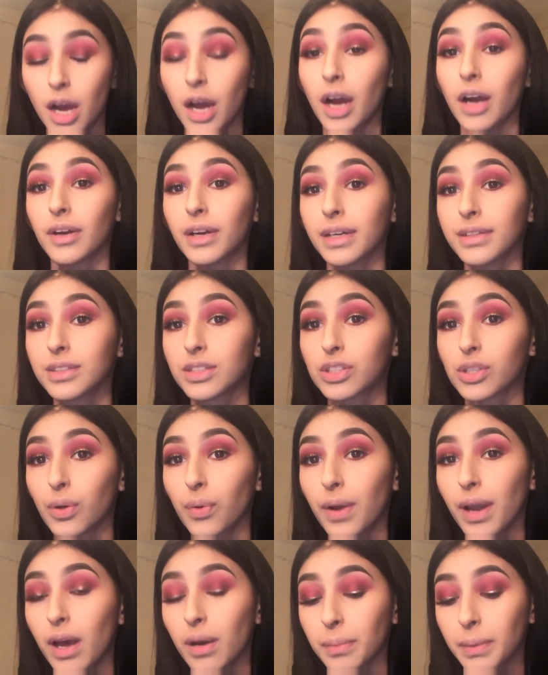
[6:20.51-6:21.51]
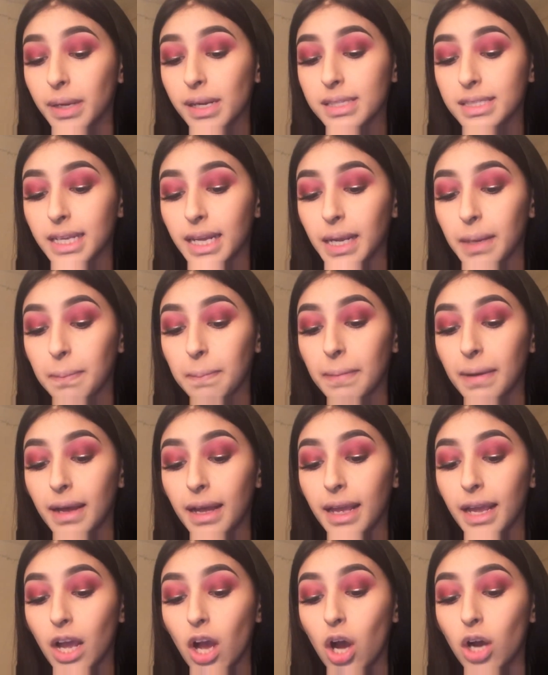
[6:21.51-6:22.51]
Alright, so now I'm gonna take
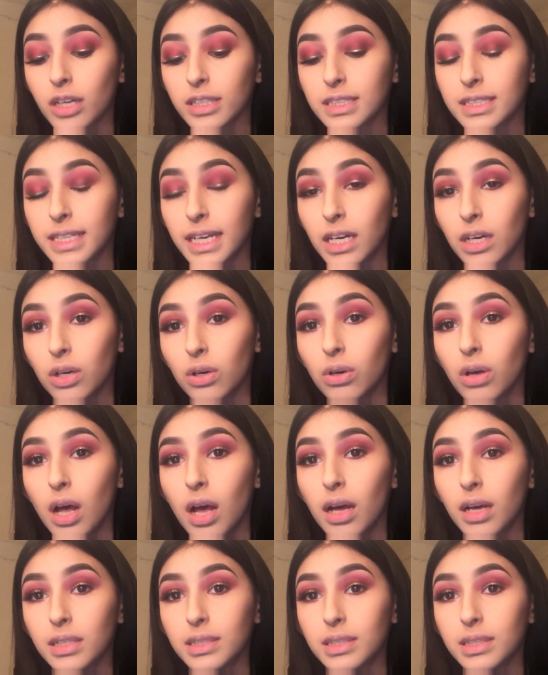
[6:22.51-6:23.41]
my Ardell